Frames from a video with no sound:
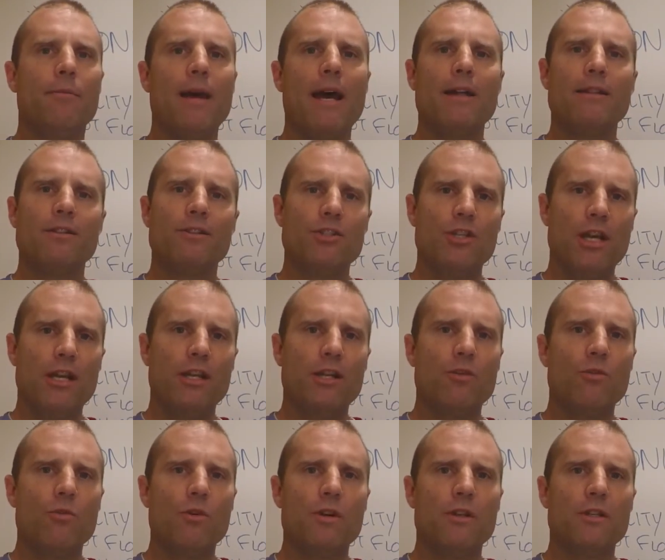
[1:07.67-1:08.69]
pathogenic
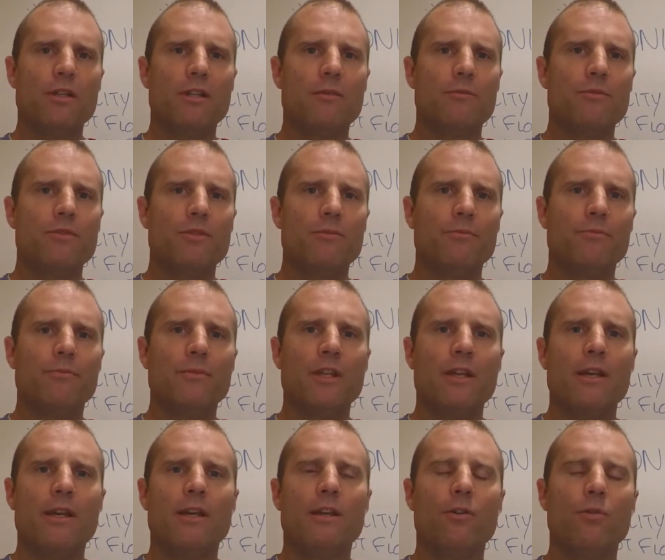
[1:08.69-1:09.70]

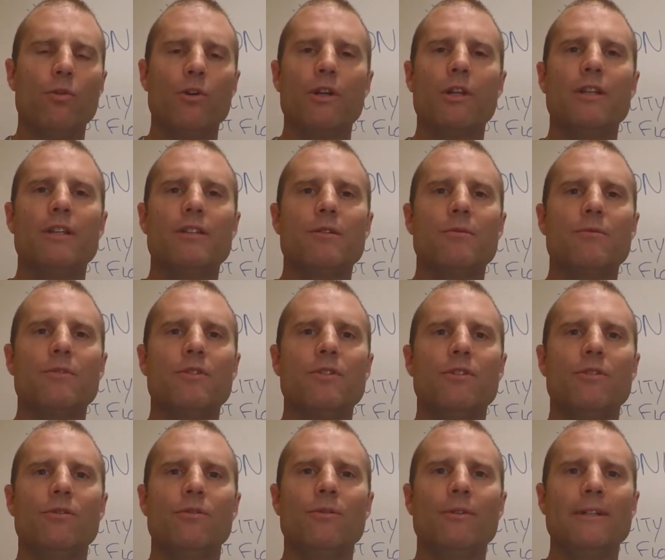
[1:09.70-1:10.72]
organisms
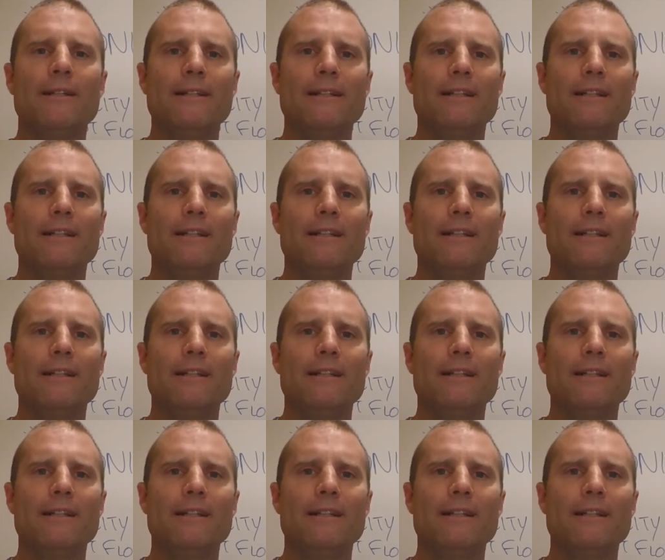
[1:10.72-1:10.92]
to